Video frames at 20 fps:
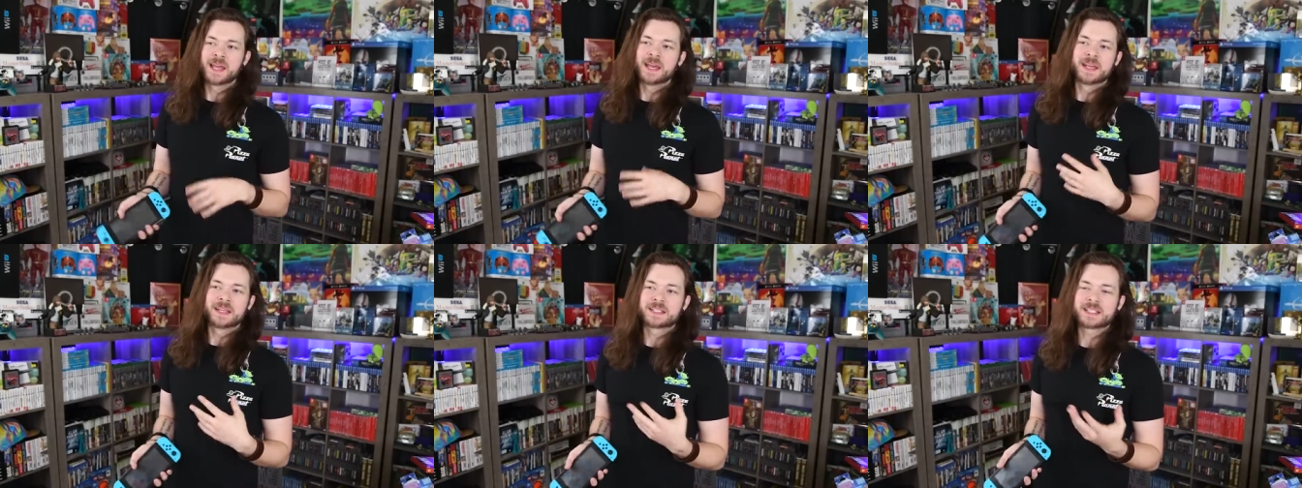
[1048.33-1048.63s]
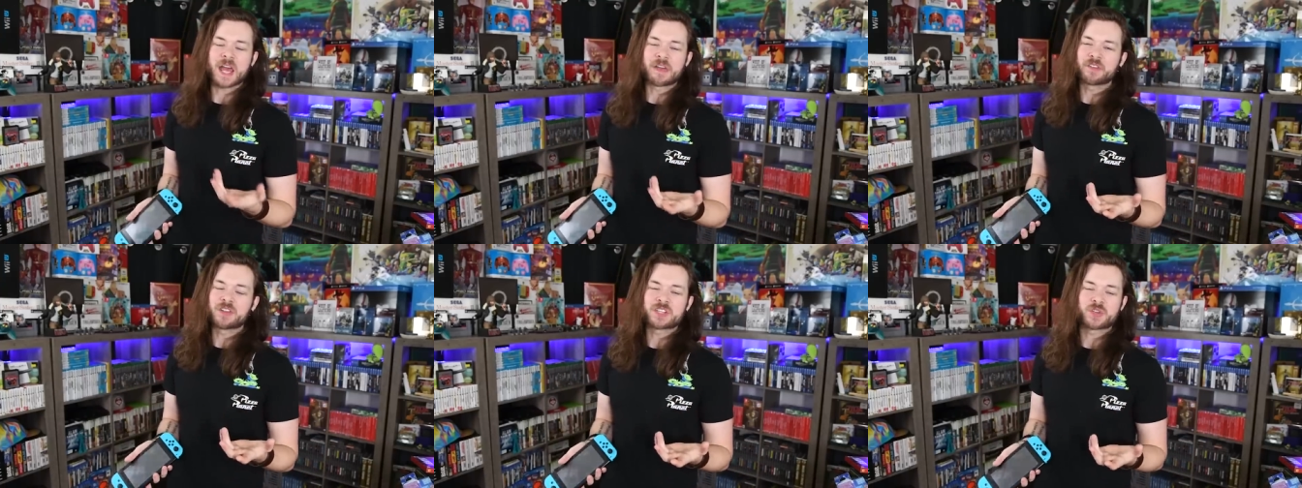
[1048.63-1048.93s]

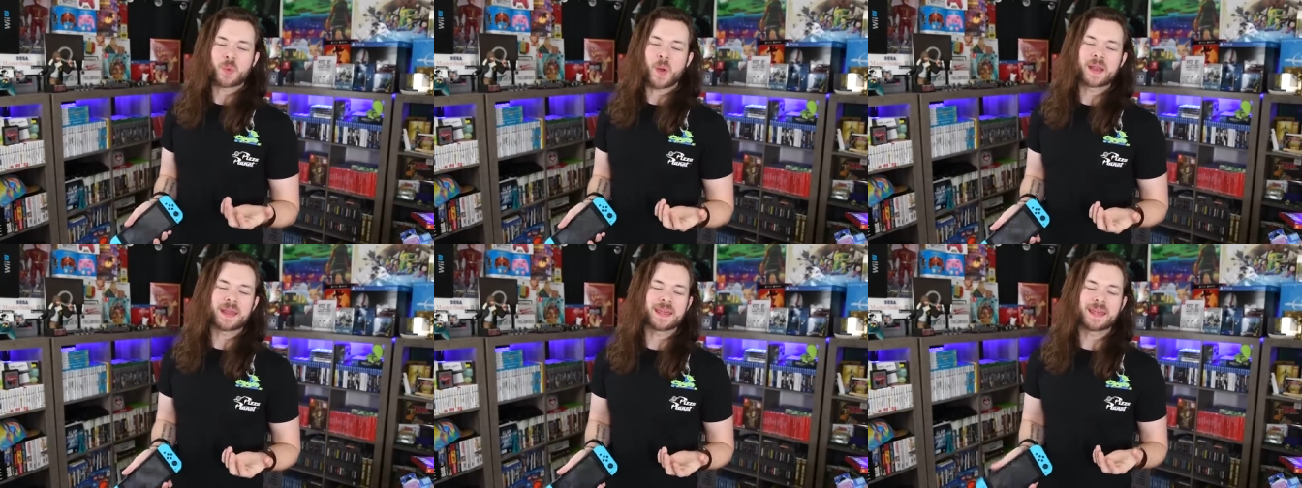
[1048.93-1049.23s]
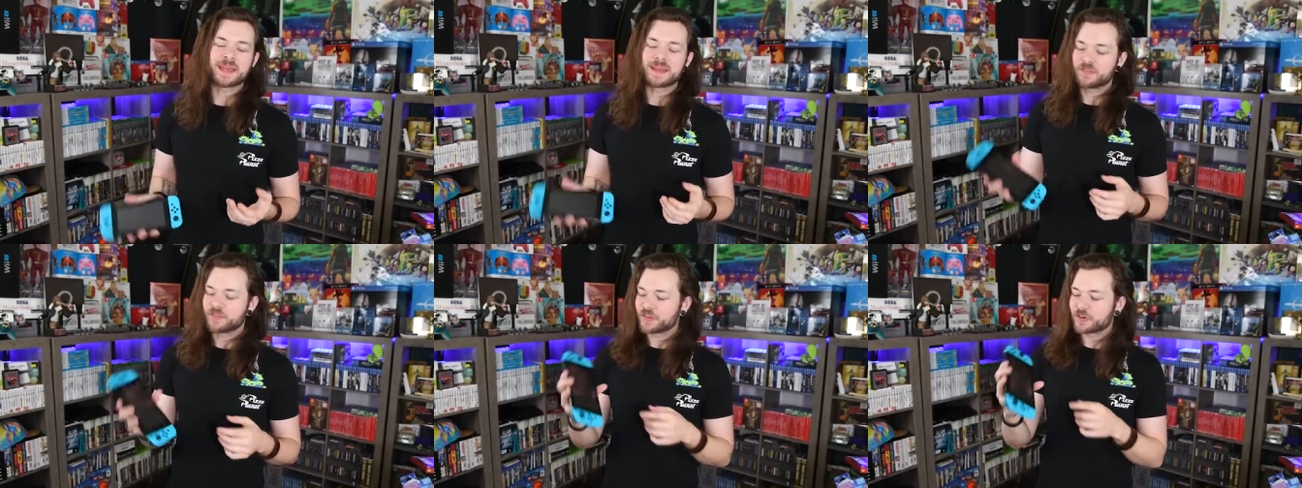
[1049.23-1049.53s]
seven
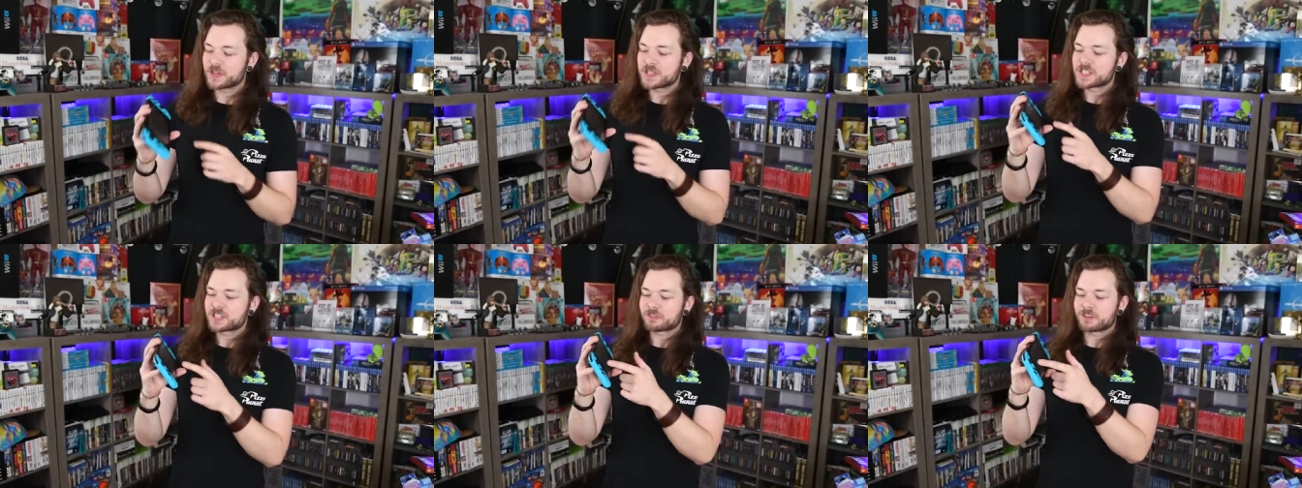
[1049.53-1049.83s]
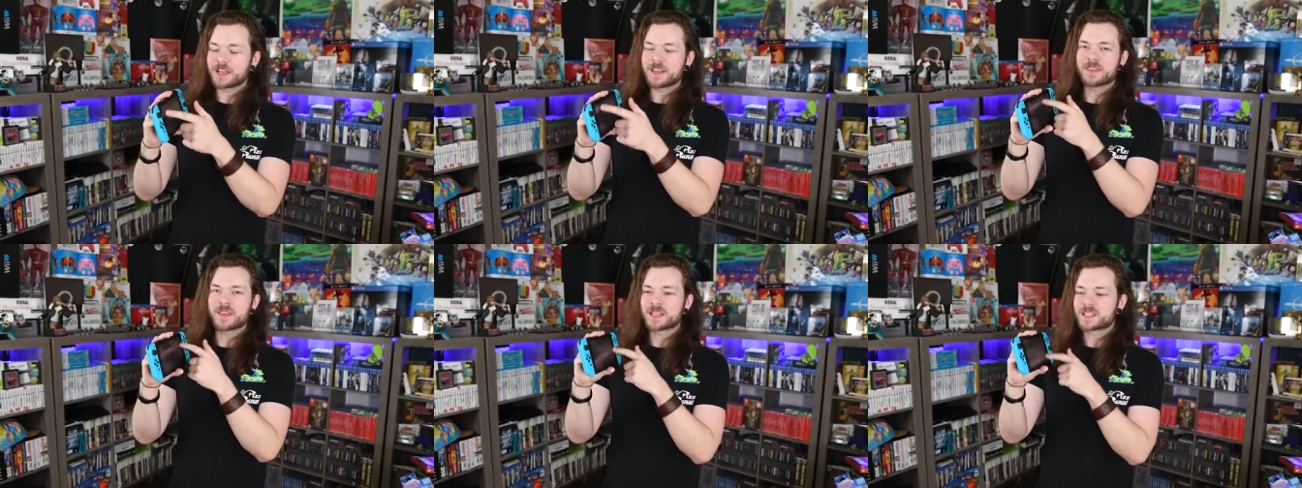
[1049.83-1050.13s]
twenty, for a
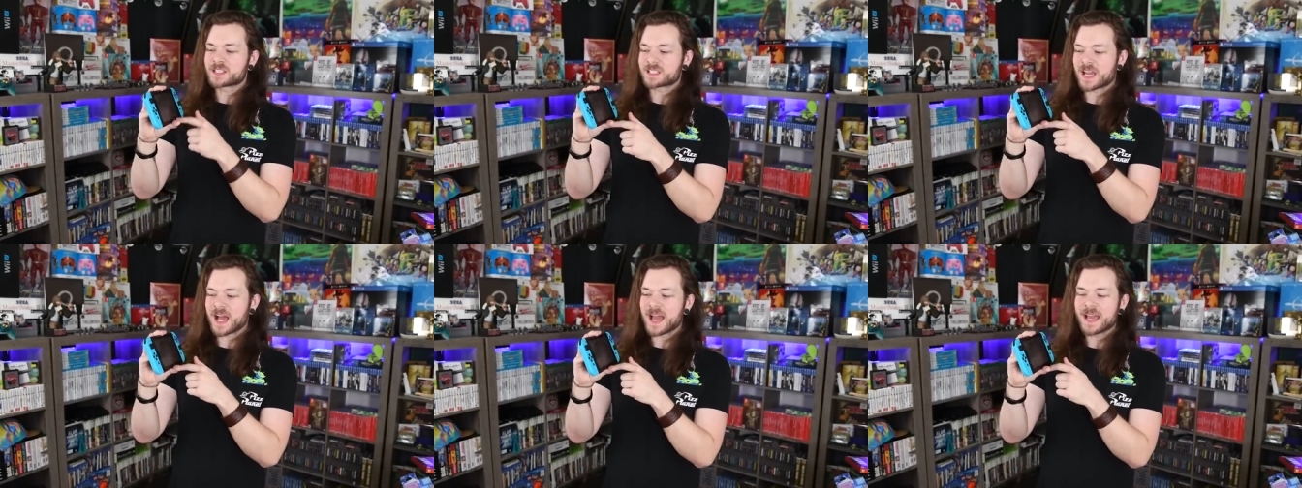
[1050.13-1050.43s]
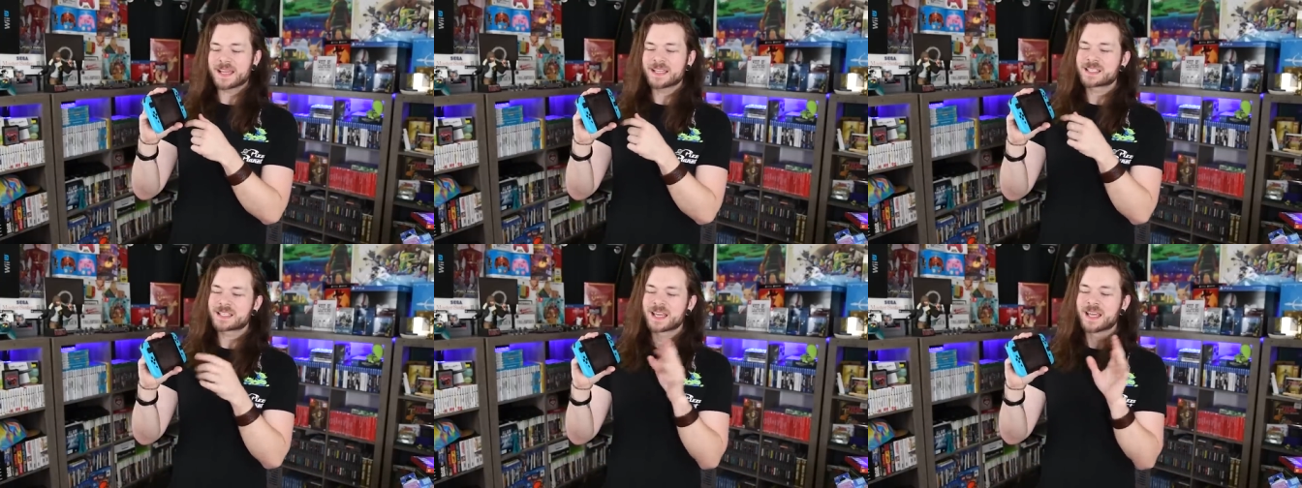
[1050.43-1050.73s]
screen this
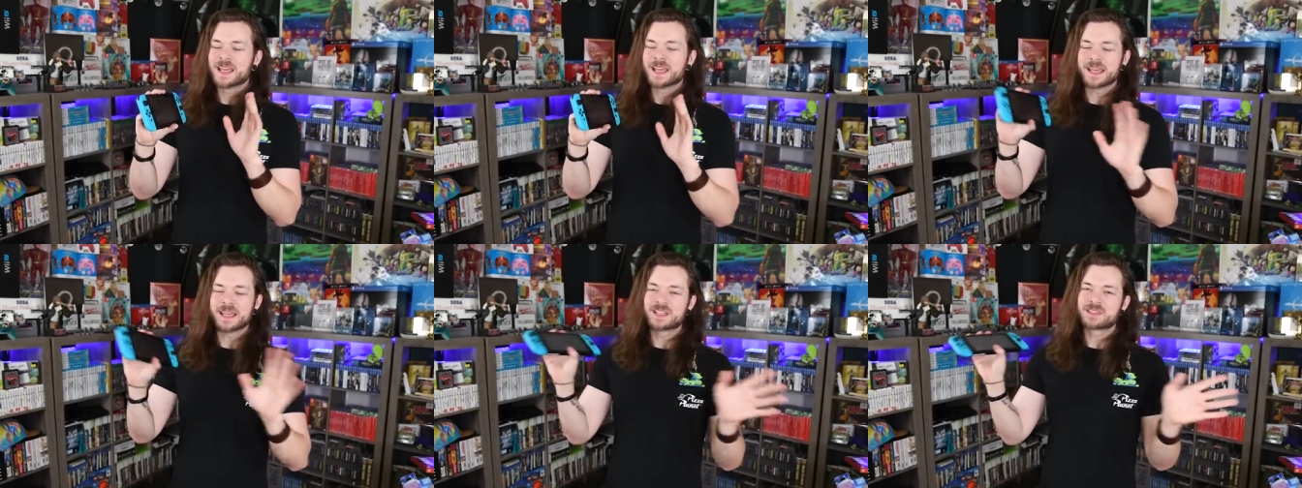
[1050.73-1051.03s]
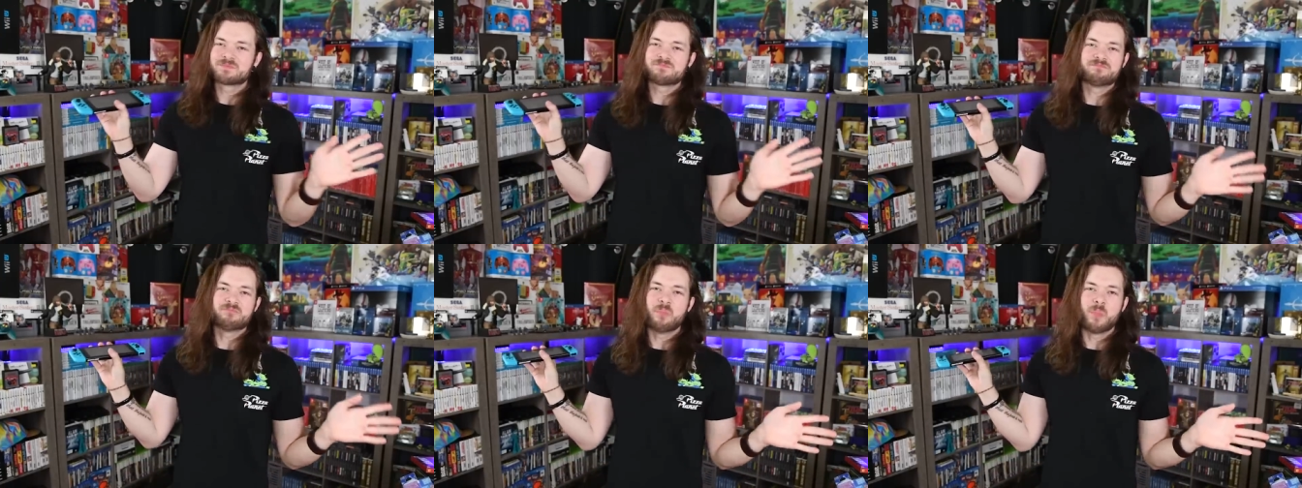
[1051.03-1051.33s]
size,
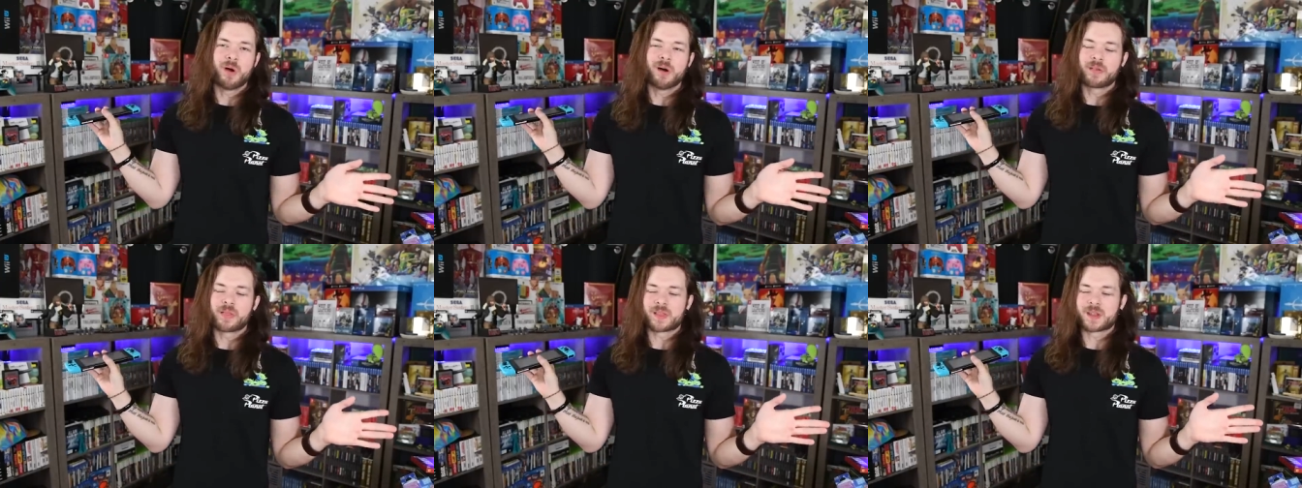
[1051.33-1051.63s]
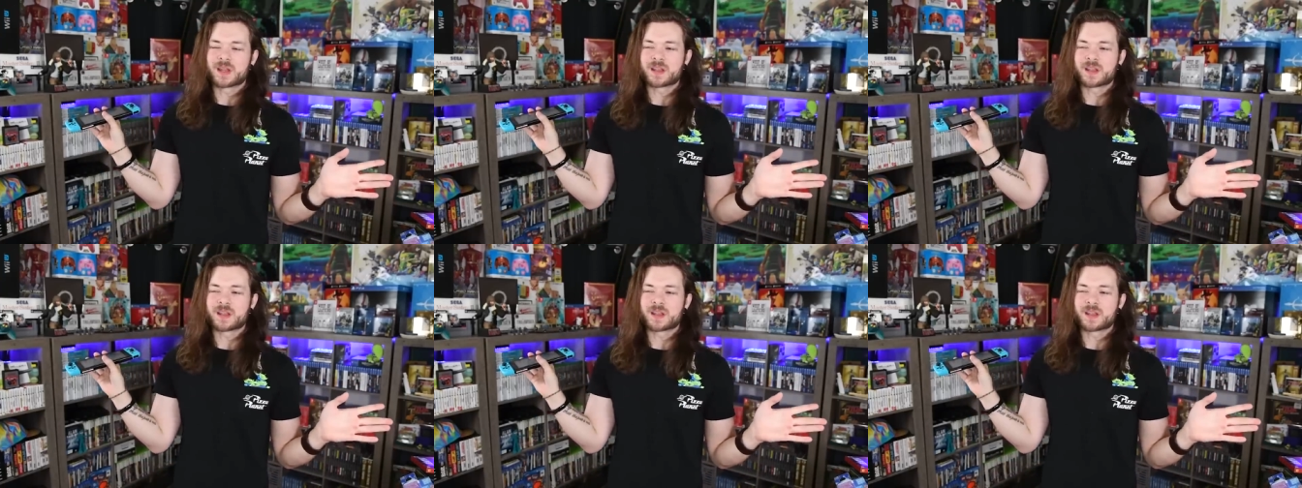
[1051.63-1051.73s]
is more than